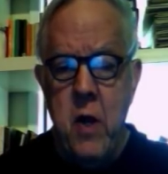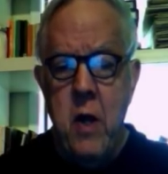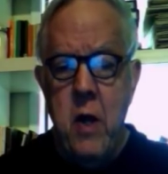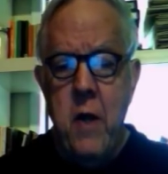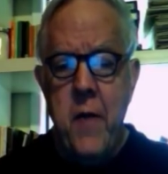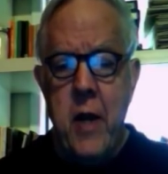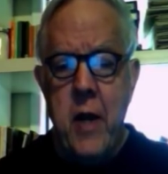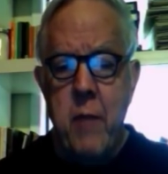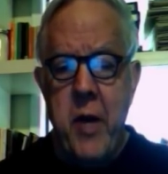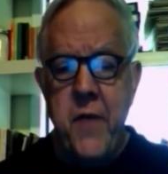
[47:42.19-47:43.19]
That
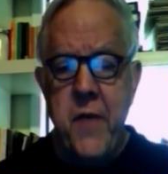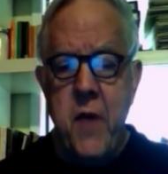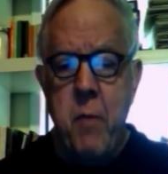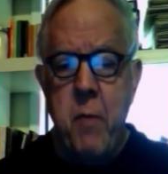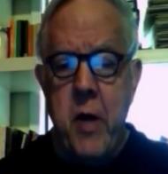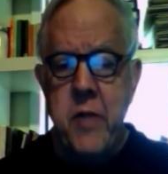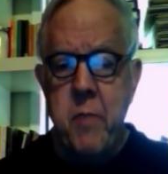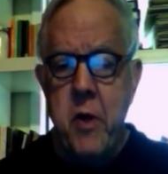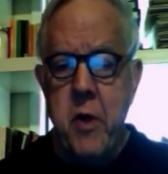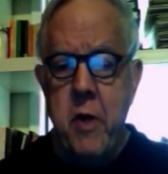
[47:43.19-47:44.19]
eliminates any
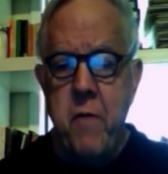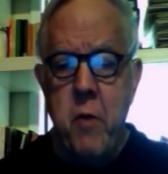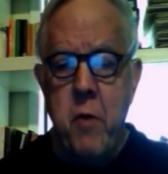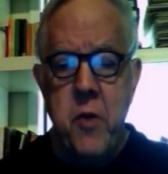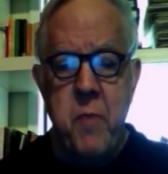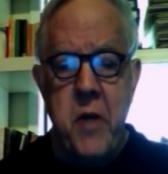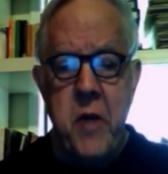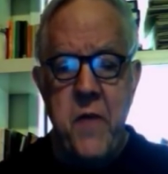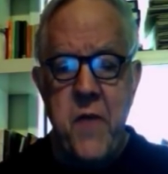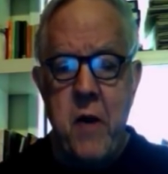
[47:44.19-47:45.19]
possibility of humans being
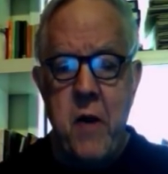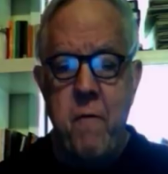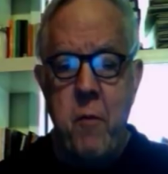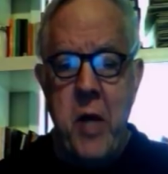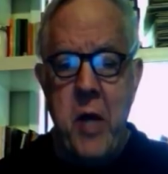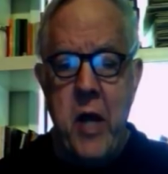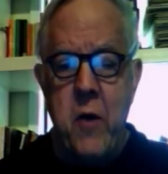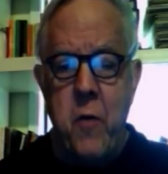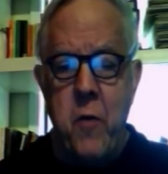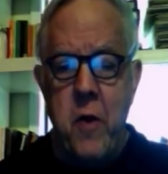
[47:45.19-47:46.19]
descended from
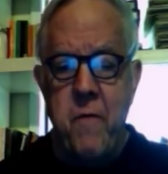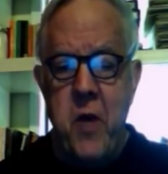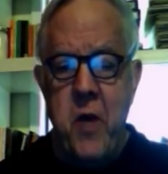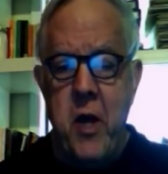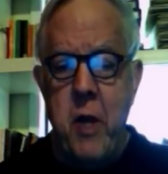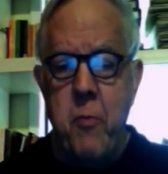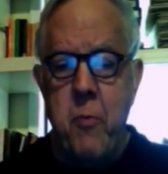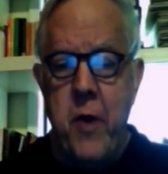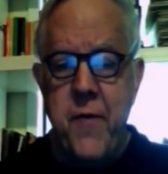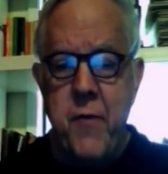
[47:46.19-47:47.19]
Neanderthals via any
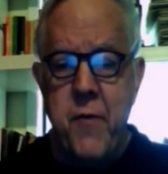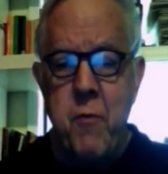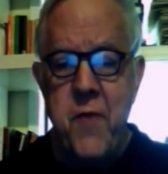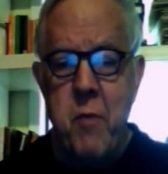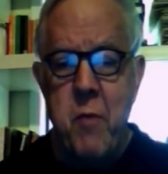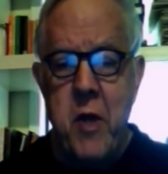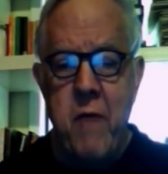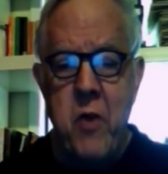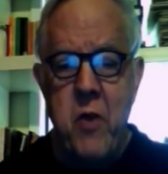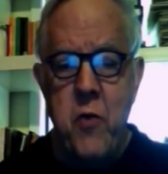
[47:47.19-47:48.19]
process resembling
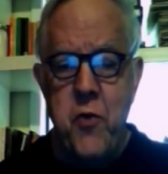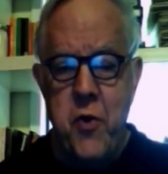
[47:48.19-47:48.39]
evolution.